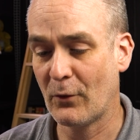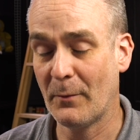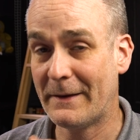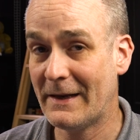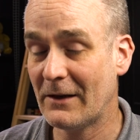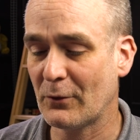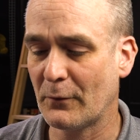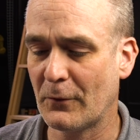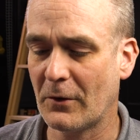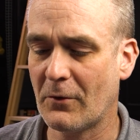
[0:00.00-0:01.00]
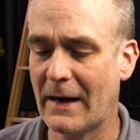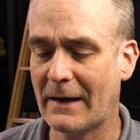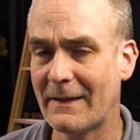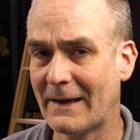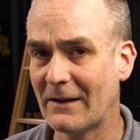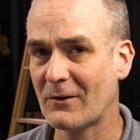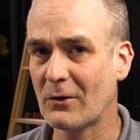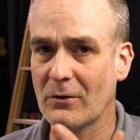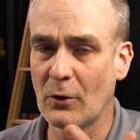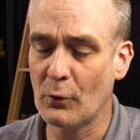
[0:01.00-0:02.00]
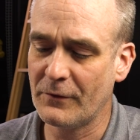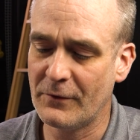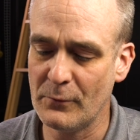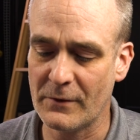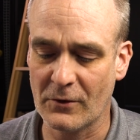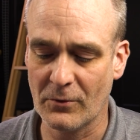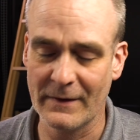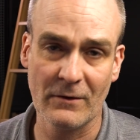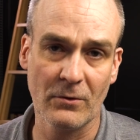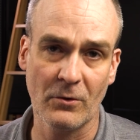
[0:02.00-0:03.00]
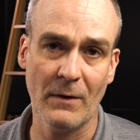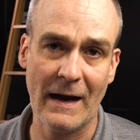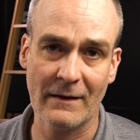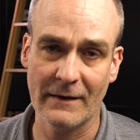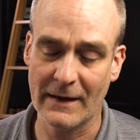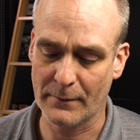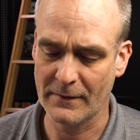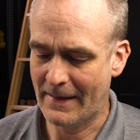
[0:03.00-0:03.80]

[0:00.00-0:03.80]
or the potential for a crack, that gets close to the critical crack length.